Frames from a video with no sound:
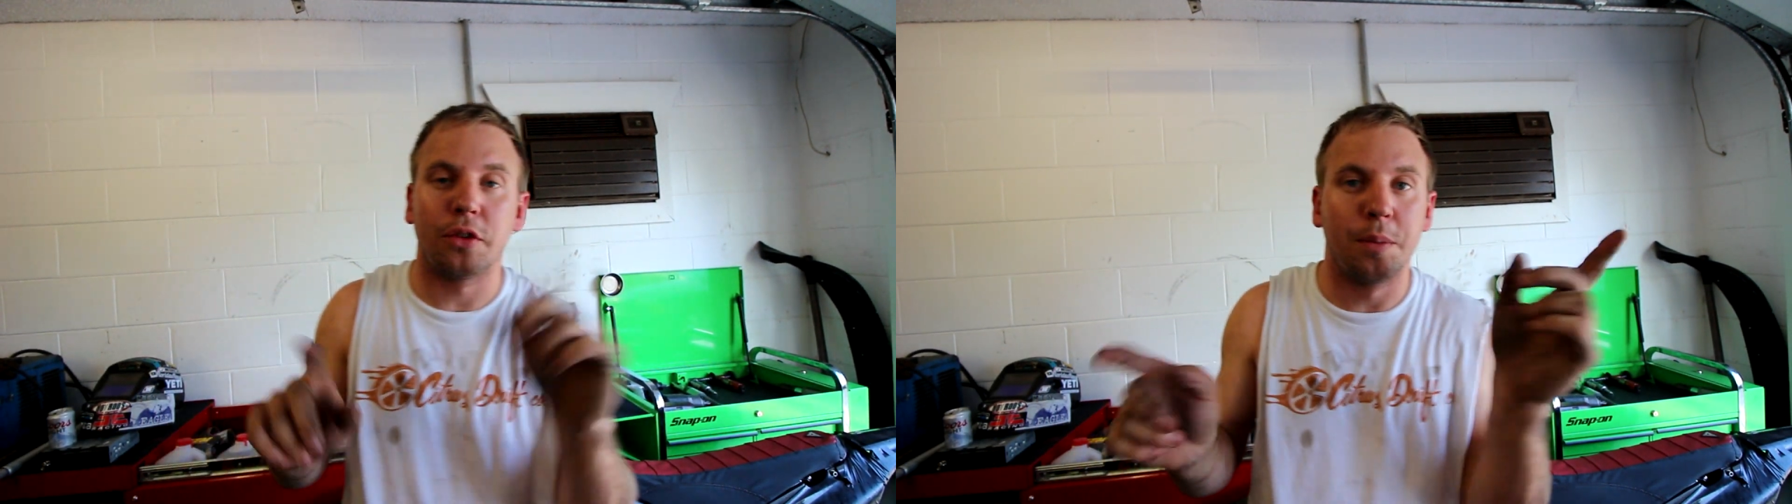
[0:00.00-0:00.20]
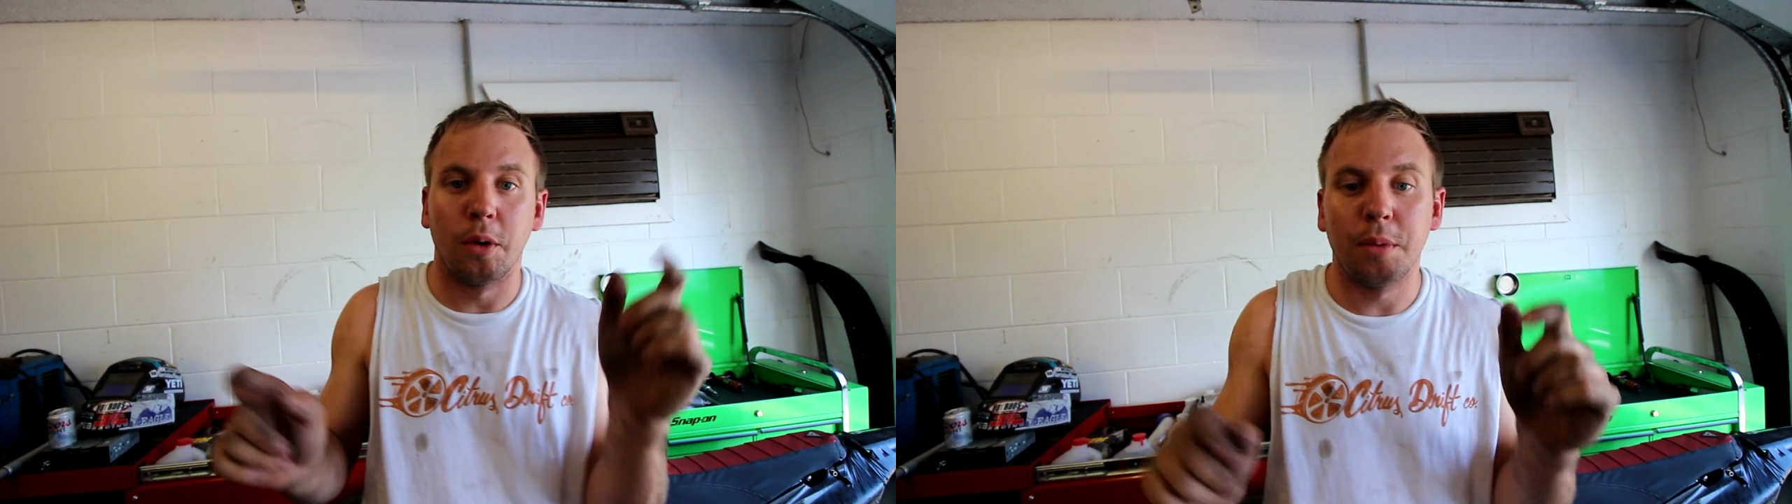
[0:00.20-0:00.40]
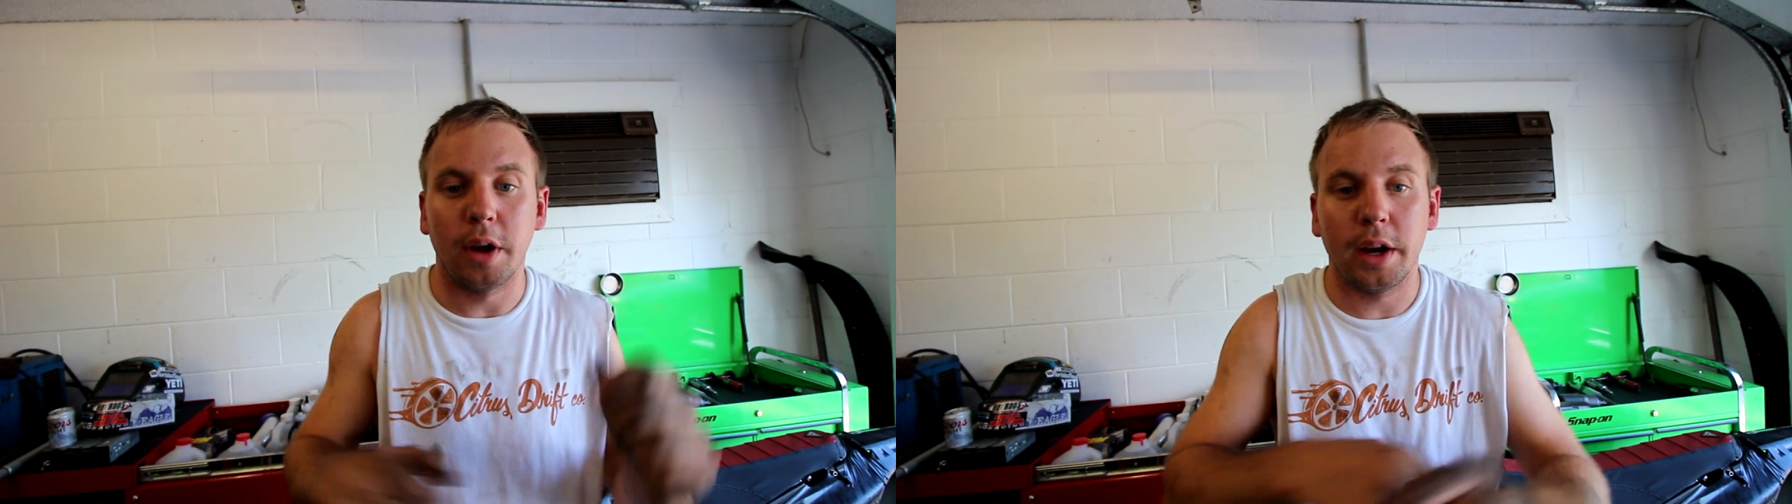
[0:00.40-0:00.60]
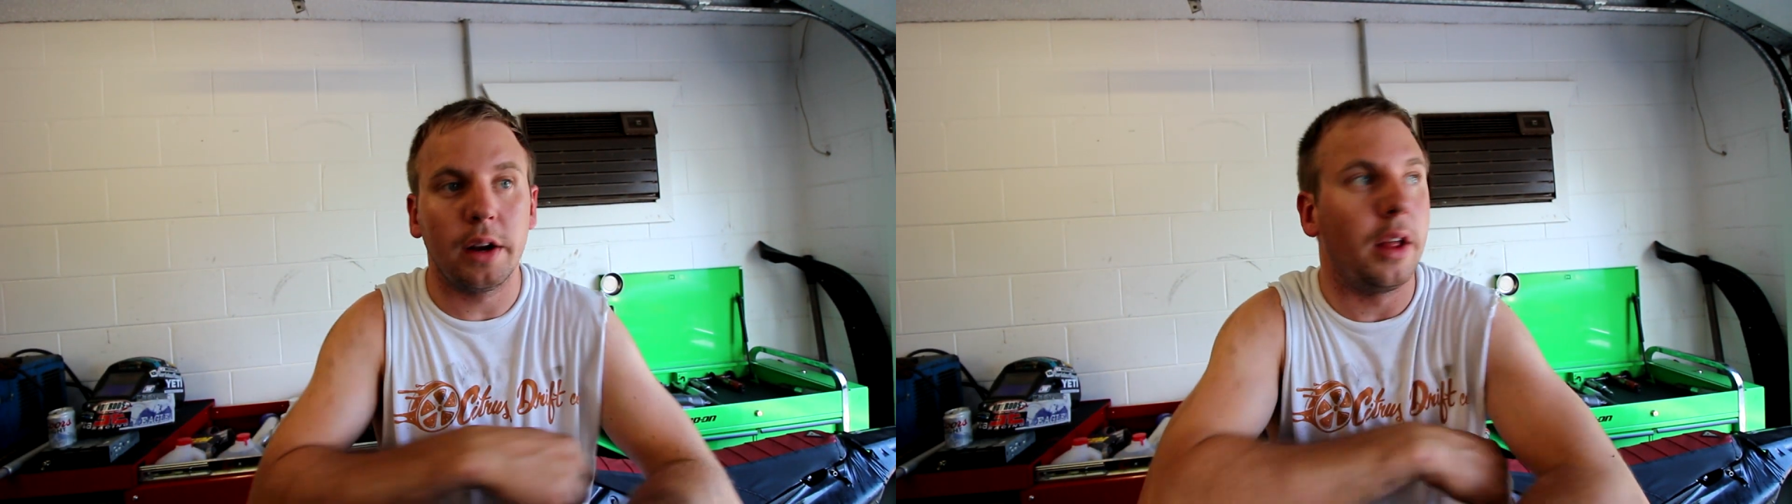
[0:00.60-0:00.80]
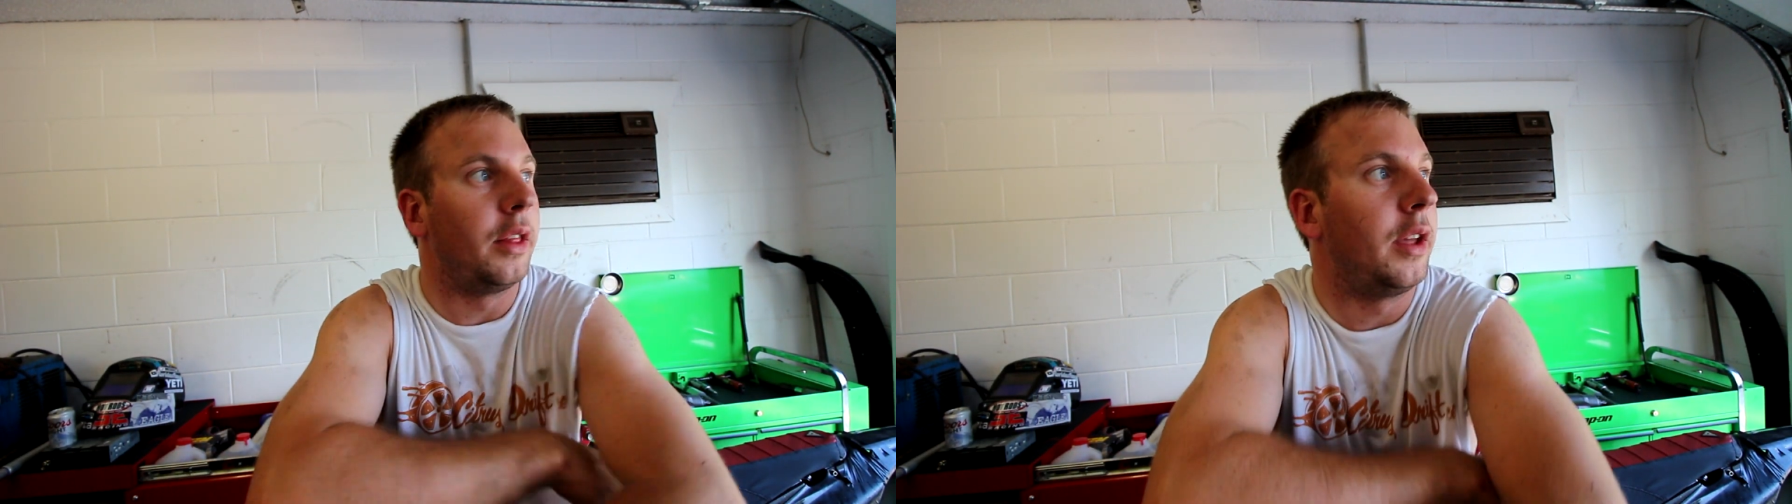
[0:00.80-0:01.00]
support
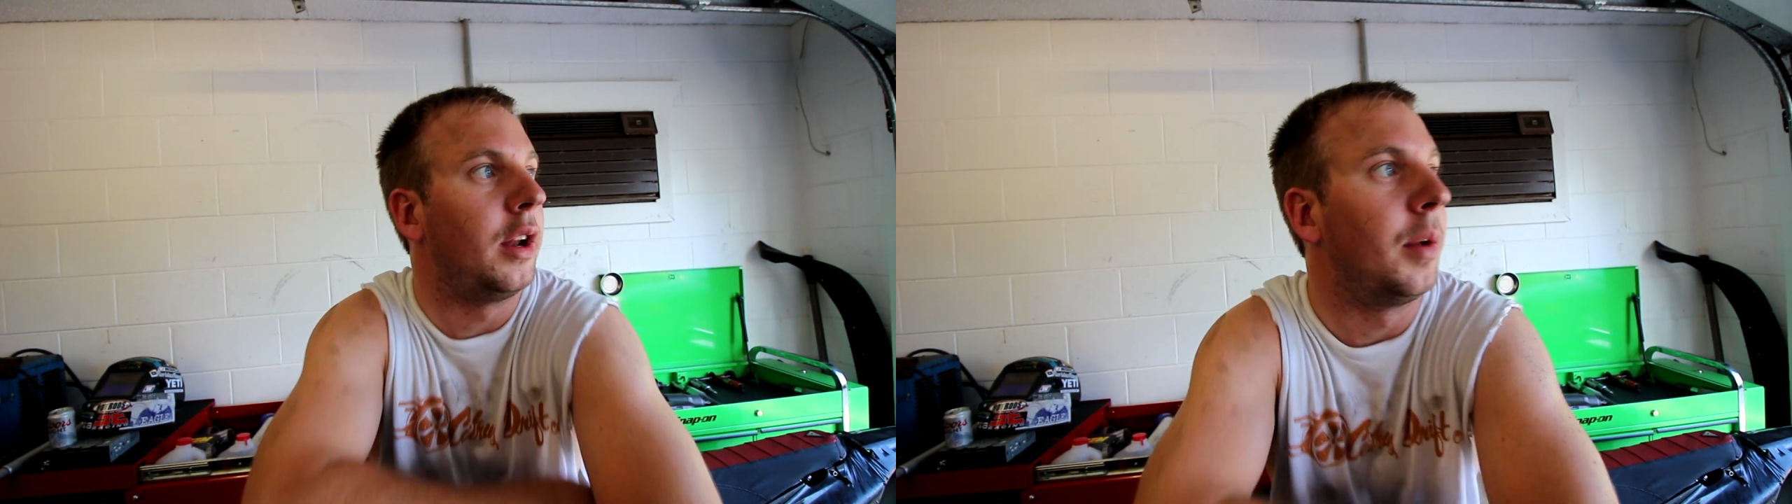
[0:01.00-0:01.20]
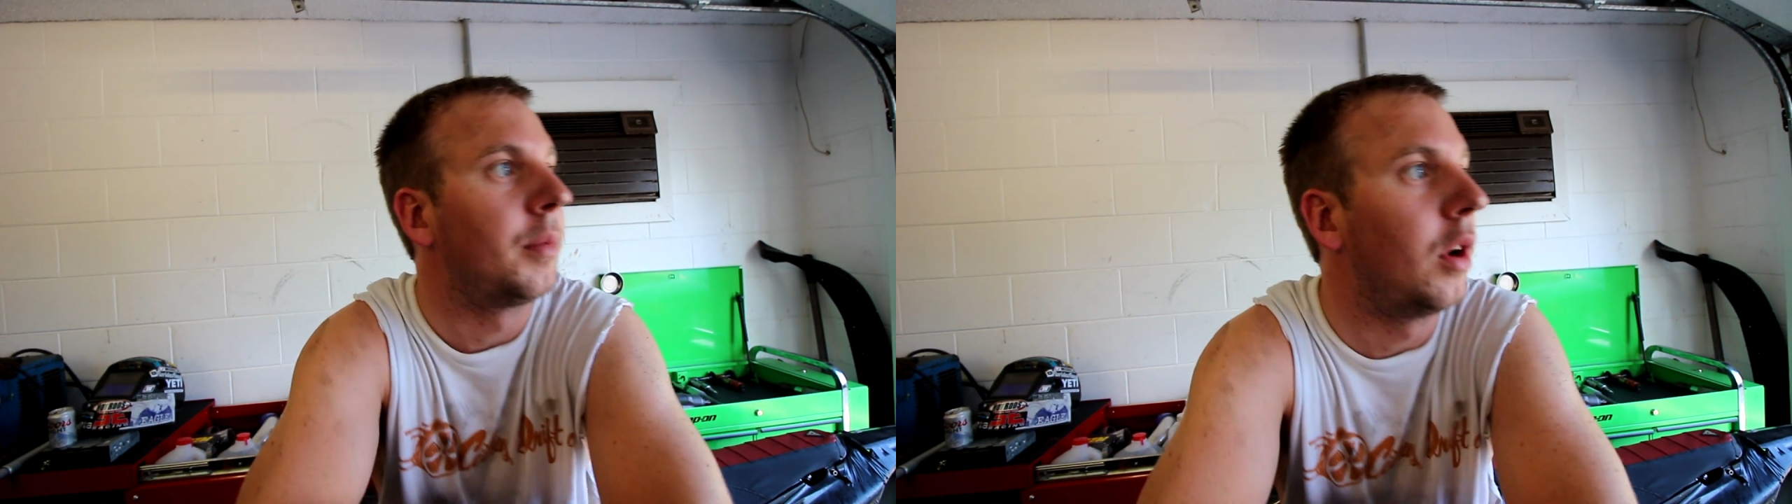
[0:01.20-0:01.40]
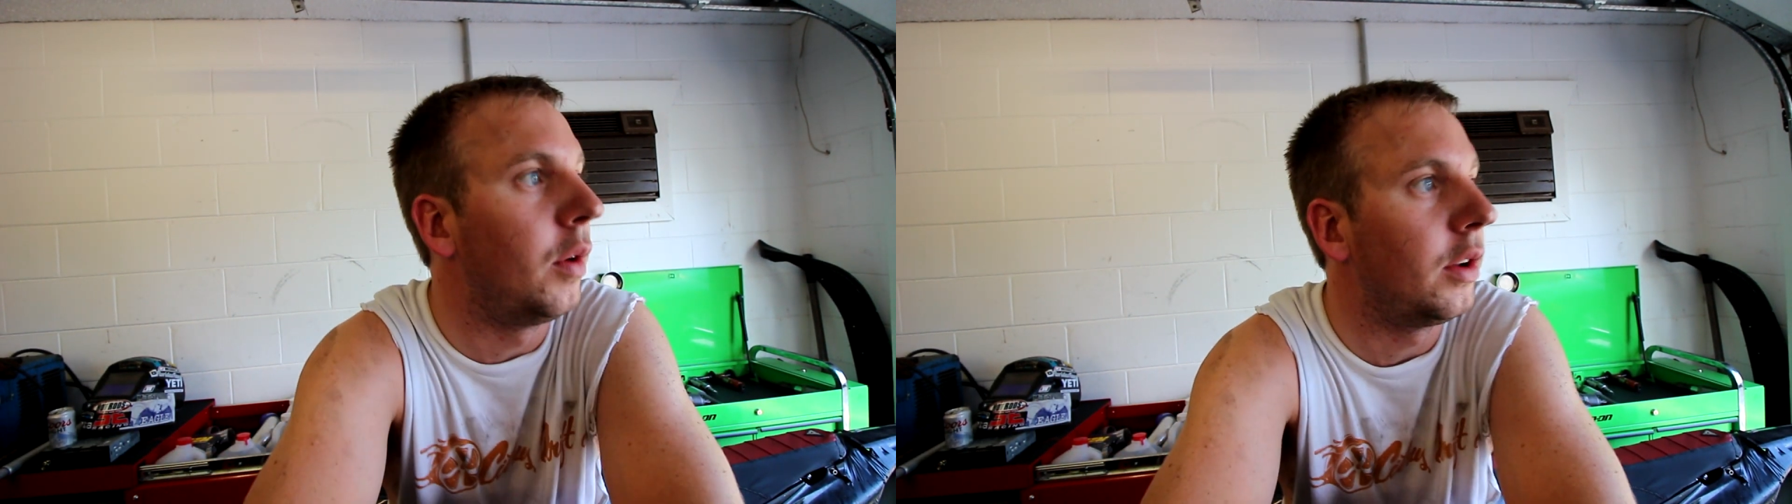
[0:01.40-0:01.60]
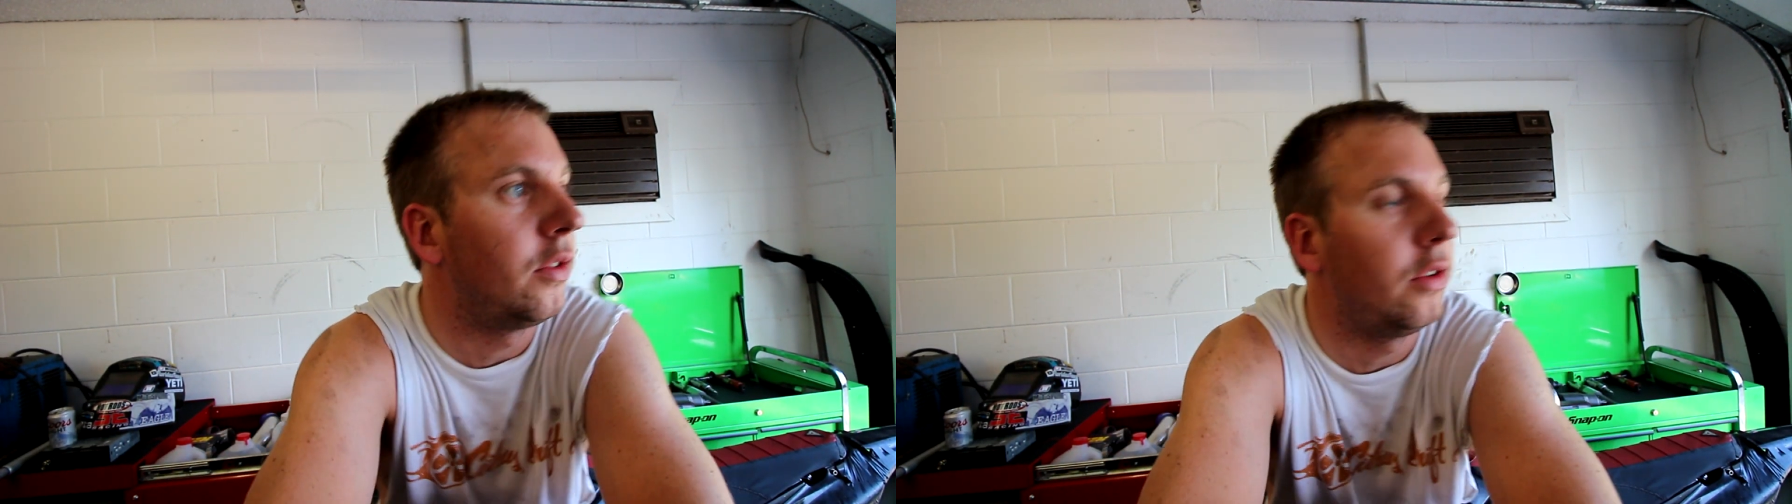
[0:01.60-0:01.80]
bracket and then I'm going